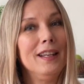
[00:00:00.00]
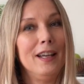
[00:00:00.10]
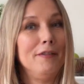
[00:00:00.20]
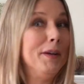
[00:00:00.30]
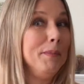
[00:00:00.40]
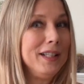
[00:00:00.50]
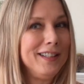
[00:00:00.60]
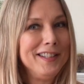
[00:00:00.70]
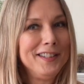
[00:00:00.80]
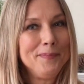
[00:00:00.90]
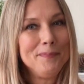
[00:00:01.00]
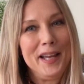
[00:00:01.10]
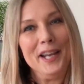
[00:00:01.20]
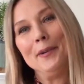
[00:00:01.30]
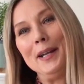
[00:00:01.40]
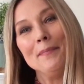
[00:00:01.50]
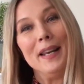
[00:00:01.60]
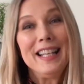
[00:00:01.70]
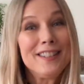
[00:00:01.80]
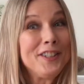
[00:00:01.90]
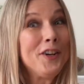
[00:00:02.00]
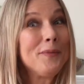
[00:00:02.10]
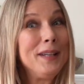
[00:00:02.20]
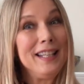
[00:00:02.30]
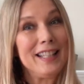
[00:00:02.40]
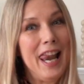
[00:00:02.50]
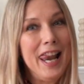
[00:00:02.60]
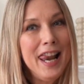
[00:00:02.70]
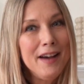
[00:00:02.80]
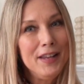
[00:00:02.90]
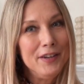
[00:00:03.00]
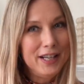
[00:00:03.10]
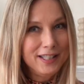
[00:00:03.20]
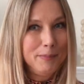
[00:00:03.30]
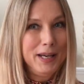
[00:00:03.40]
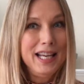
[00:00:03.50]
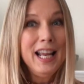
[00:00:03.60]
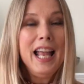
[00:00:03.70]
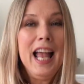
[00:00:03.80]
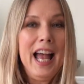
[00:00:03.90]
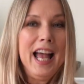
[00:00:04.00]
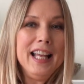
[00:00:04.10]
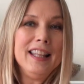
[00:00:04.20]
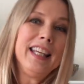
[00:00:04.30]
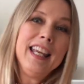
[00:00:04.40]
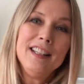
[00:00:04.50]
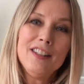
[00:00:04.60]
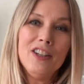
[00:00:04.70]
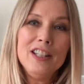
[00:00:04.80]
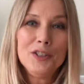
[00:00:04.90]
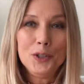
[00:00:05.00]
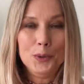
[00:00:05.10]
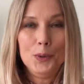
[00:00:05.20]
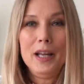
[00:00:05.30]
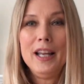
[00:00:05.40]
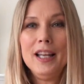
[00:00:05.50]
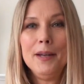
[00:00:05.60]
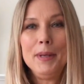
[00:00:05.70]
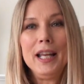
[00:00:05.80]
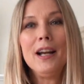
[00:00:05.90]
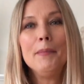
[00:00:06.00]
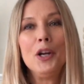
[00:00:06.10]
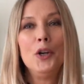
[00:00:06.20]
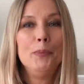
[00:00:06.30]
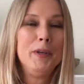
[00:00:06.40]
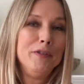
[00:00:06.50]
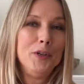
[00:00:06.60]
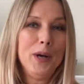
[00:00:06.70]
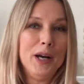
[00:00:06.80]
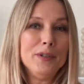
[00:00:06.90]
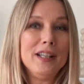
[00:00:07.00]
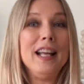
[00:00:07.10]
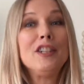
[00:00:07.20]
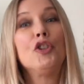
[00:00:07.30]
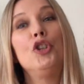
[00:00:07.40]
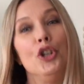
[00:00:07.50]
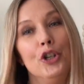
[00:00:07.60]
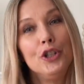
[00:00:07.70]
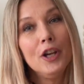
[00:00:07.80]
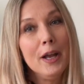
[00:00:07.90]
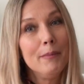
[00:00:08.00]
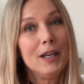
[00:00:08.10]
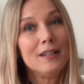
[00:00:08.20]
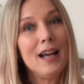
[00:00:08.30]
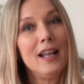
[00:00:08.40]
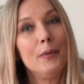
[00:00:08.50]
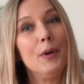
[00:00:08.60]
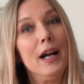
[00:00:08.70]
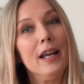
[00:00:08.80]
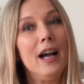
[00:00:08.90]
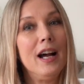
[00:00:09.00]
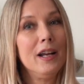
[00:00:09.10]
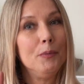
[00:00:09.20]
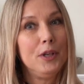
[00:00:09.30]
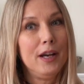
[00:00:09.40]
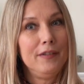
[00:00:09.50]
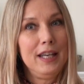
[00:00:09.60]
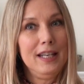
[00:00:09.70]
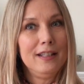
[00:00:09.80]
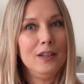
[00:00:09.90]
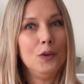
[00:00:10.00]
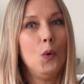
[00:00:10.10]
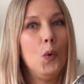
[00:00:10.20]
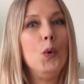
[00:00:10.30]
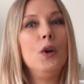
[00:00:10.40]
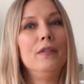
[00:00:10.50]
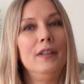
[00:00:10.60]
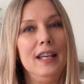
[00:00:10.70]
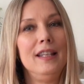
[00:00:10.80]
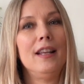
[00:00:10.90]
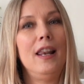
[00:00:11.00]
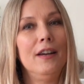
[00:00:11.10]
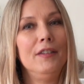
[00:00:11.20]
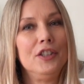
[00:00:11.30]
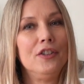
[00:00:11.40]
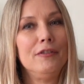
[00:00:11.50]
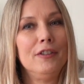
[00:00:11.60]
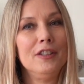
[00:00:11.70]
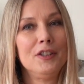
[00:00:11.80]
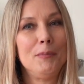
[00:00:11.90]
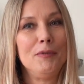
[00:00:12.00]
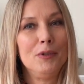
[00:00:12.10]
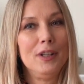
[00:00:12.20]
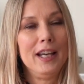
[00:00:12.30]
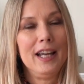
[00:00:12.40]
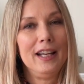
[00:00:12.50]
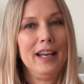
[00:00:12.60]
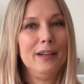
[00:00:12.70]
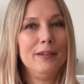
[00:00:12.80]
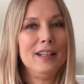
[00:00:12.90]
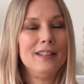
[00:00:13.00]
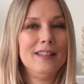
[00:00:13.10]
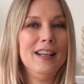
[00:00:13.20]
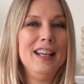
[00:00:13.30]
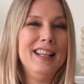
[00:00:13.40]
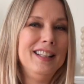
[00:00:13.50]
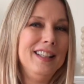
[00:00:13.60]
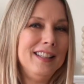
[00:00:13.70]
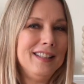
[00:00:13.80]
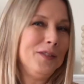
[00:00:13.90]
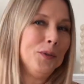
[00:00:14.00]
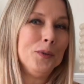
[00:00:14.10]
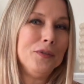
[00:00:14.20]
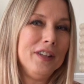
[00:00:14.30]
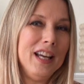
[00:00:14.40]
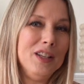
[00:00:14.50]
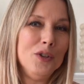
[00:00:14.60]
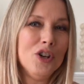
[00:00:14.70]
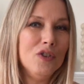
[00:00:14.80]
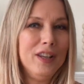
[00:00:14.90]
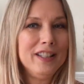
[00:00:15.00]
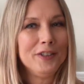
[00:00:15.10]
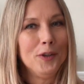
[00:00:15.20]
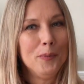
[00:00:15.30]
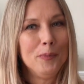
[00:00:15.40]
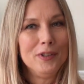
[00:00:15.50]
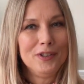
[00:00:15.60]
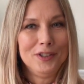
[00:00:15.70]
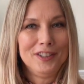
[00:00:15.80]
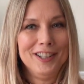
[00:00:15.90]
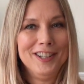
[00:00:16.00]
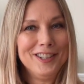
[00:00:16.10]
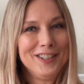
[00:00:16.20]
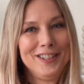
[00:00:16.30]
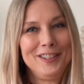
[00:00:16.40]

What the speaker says: if that makes sense. Anyway, let's start with this lovely recipe. The kids are in school, but they're coming home in a few hours, and that's good, because otherwise I would have eaten all of these lovely truffles before they get here, because this is the sort of thing you can't really stop once you start.